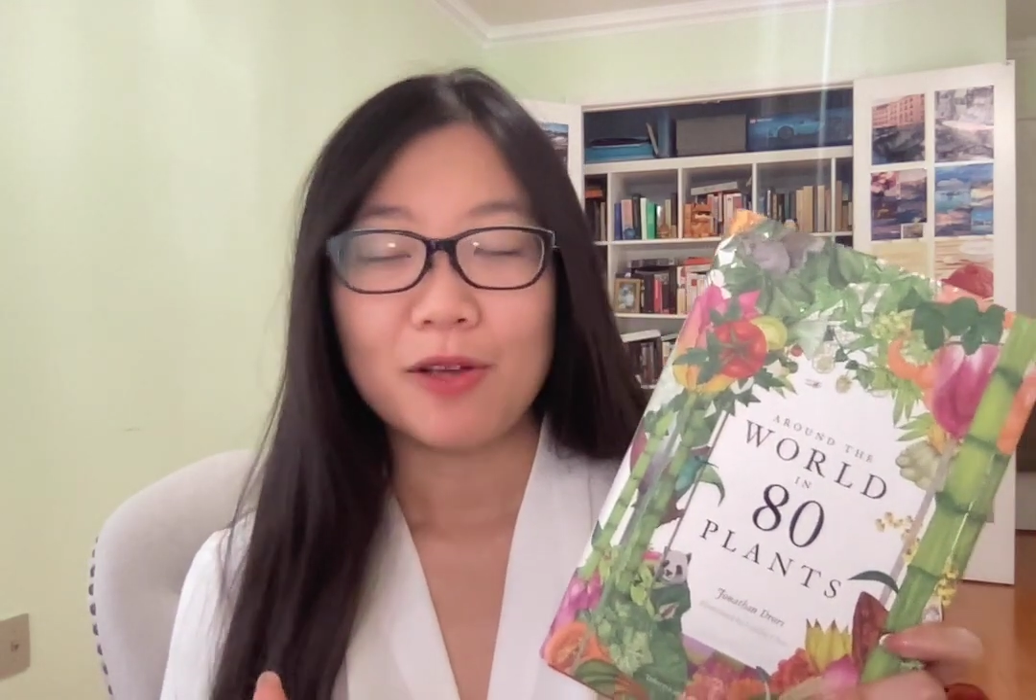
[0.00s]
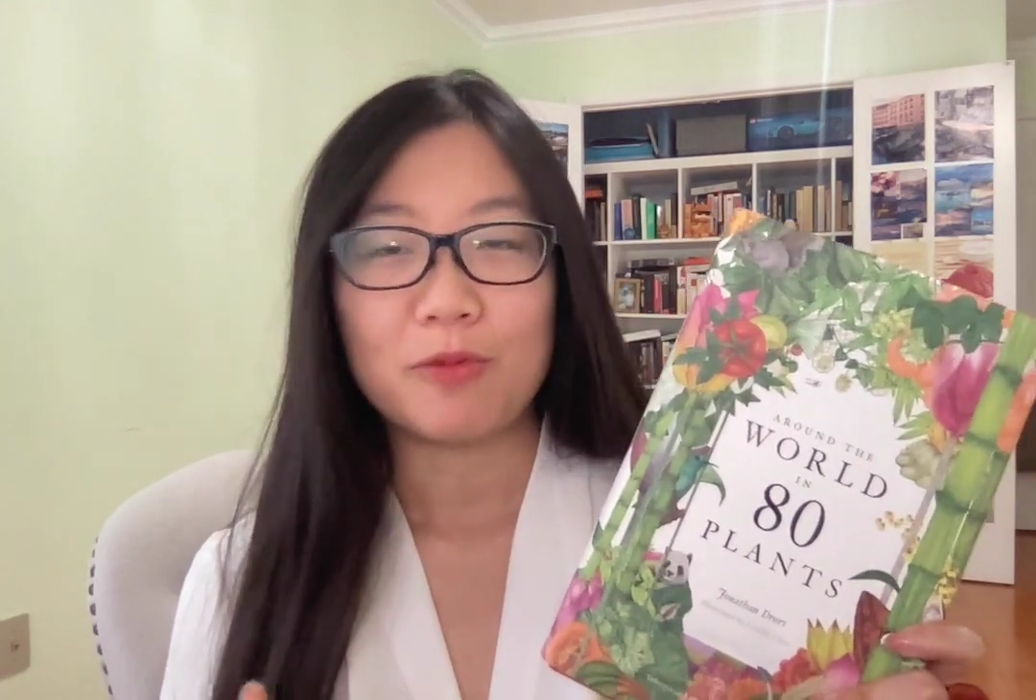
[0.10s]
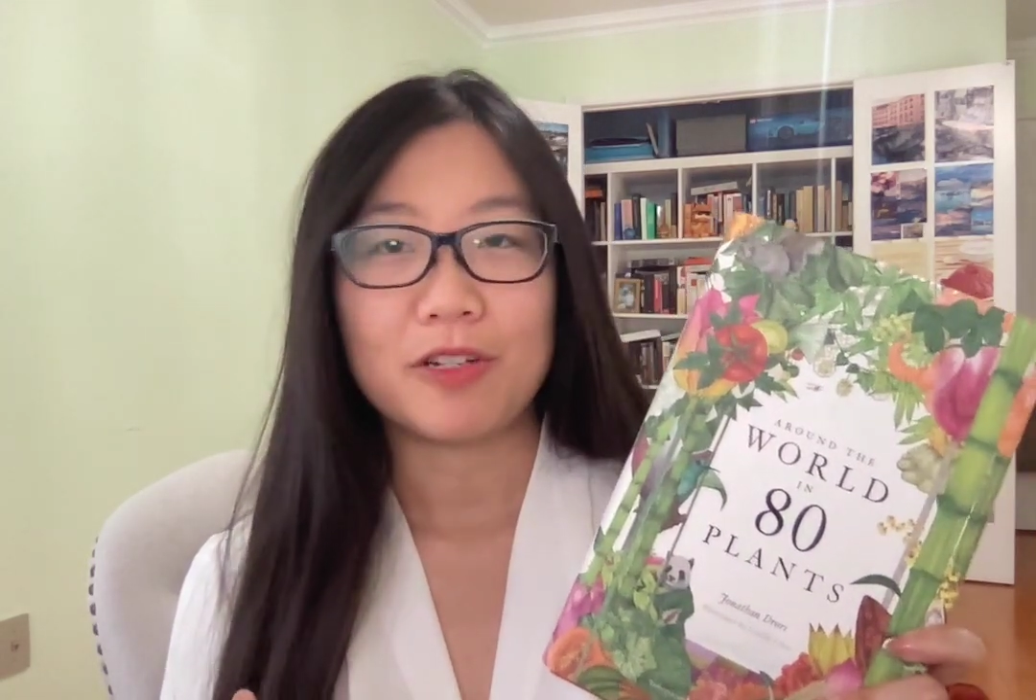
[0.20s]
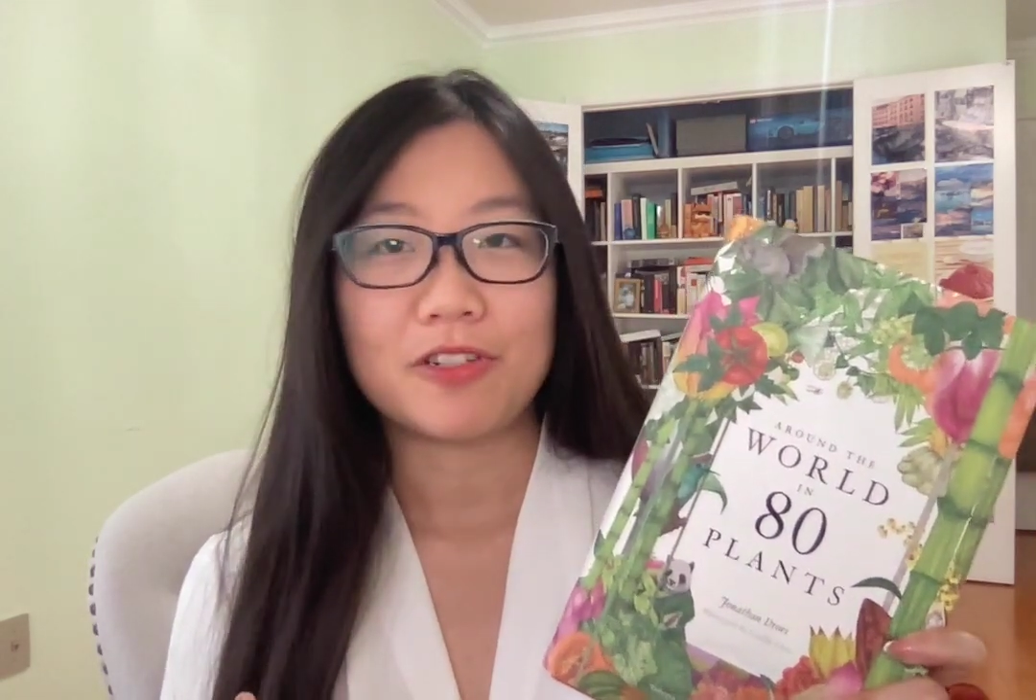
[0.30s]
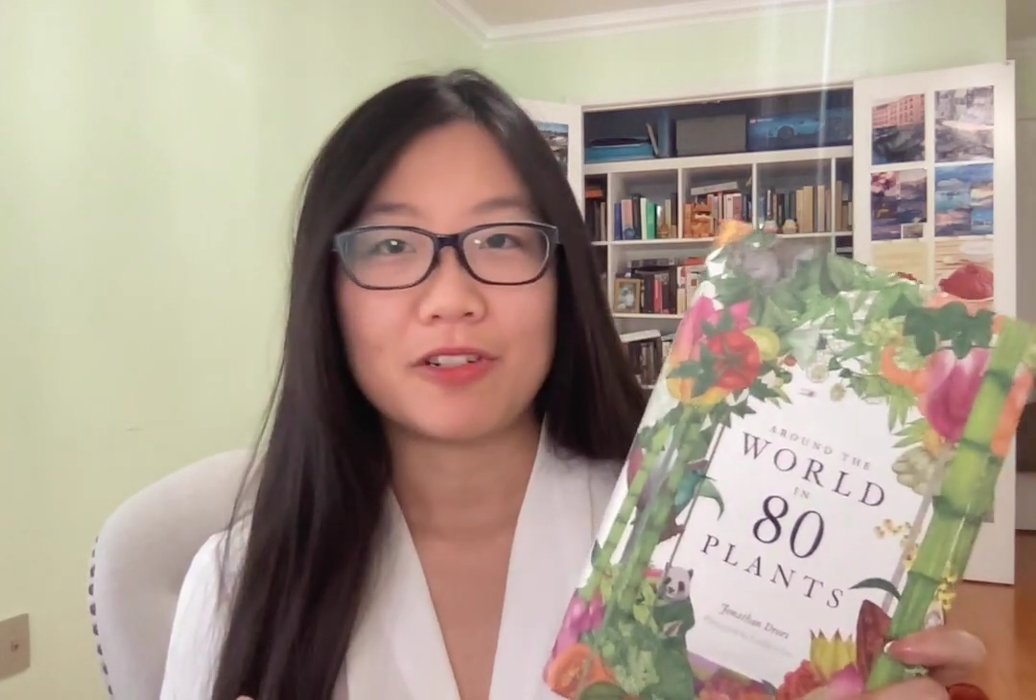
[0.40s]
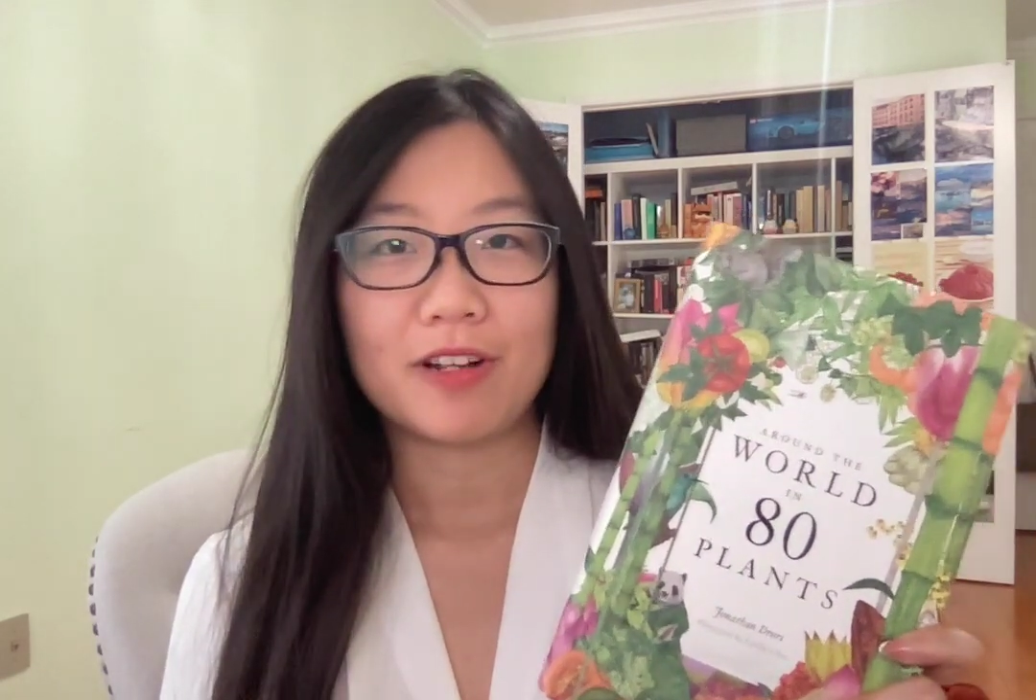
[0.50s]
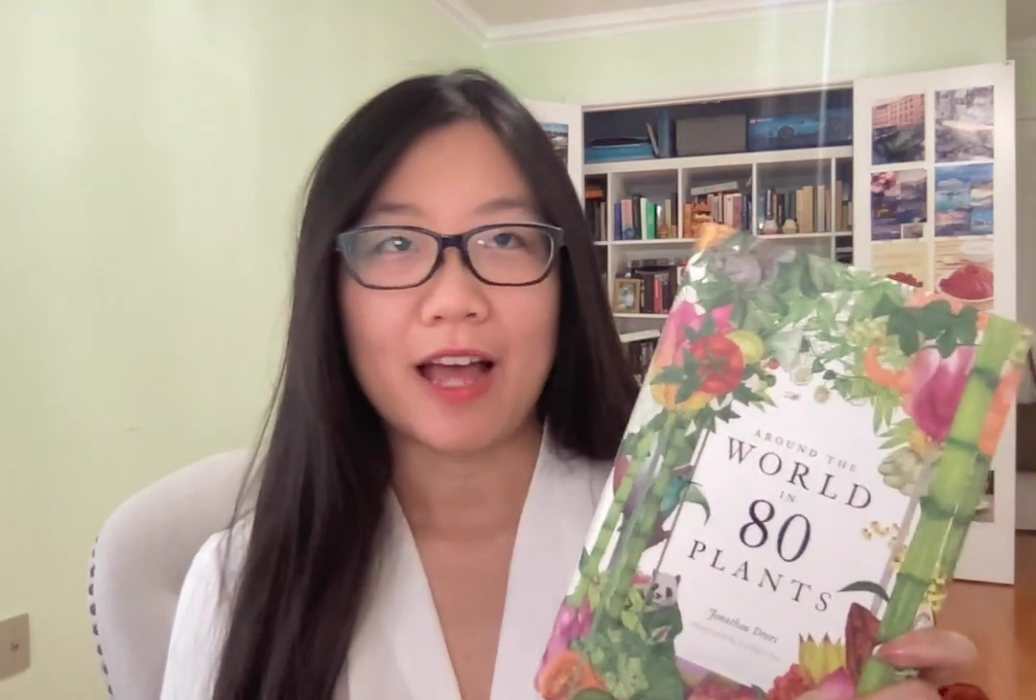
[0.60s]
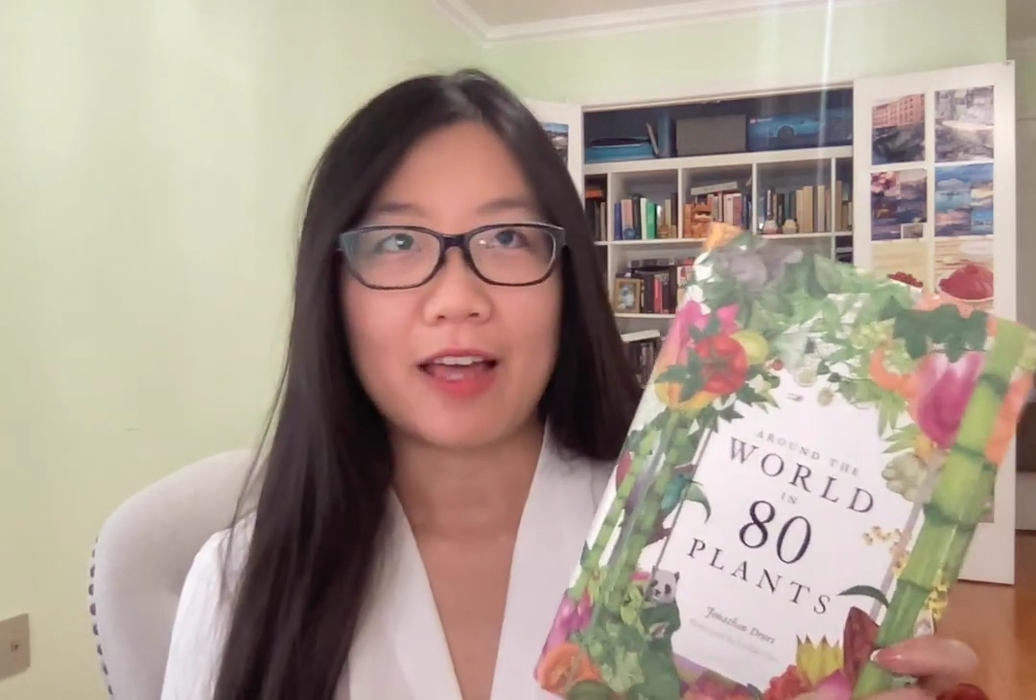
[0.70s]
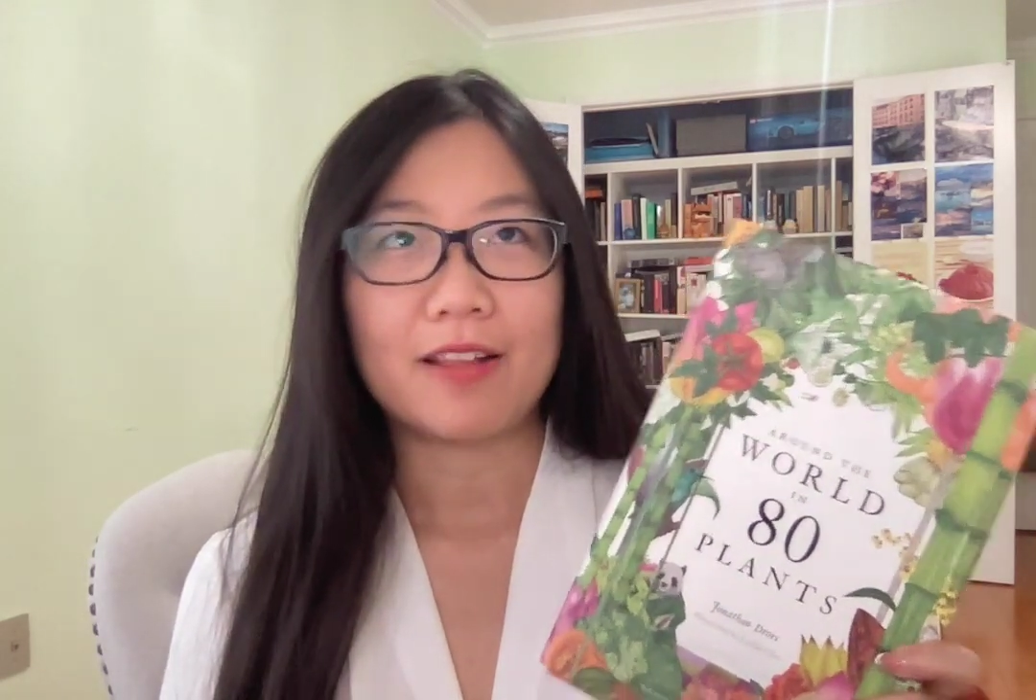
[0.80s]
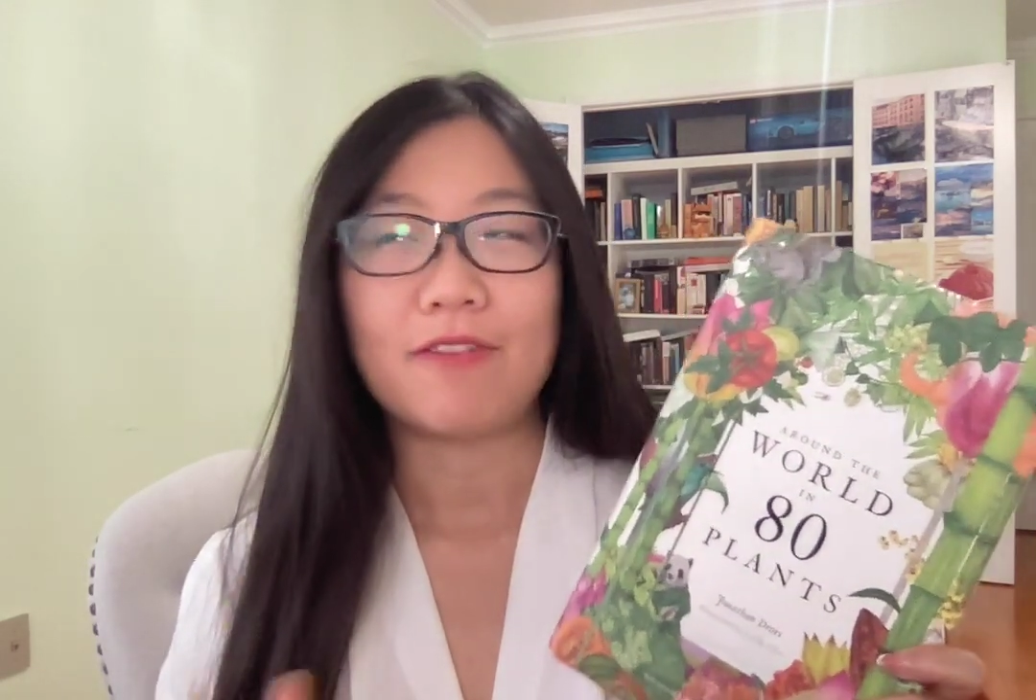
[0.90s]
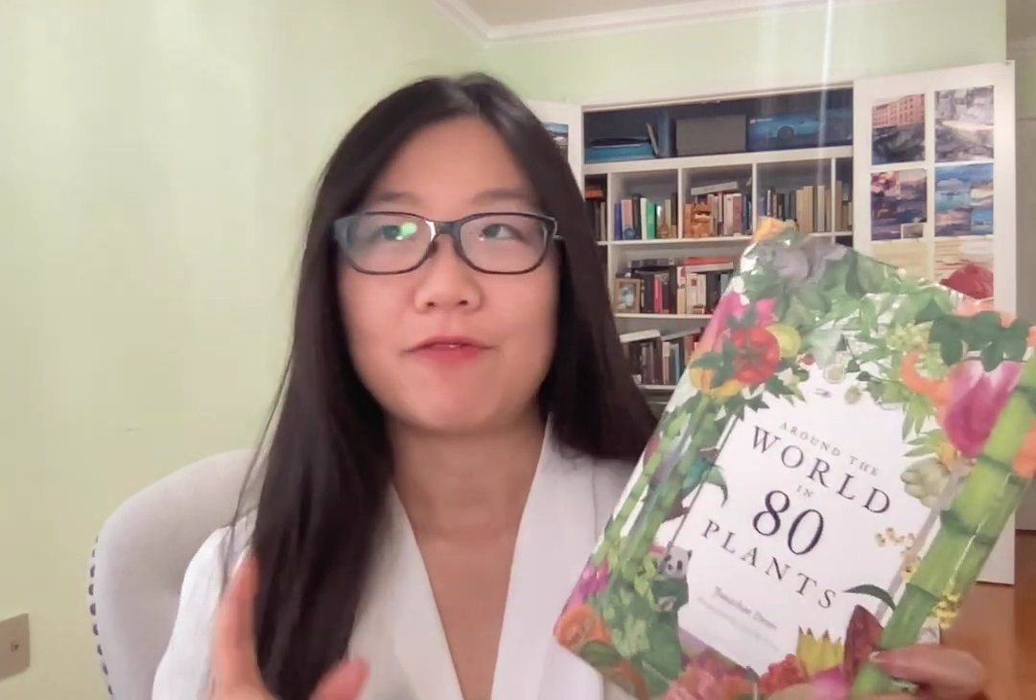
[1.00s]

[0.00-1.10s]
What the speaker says: which at